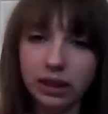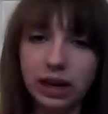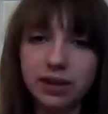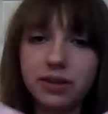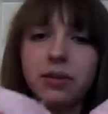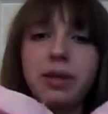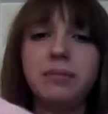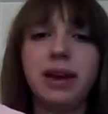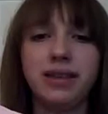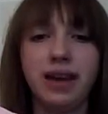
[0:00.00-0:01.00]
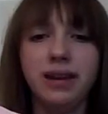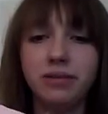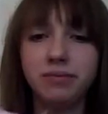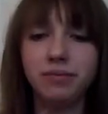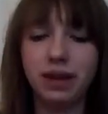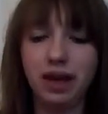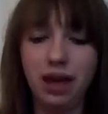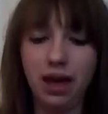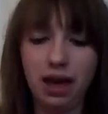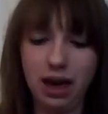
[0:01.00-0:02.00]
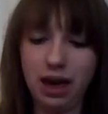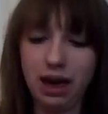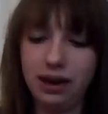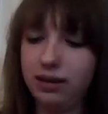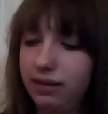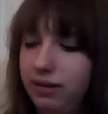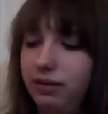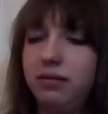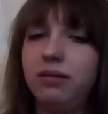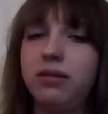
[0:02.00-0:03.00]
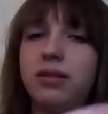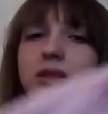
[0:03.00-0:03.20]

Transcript: And sew them like that. And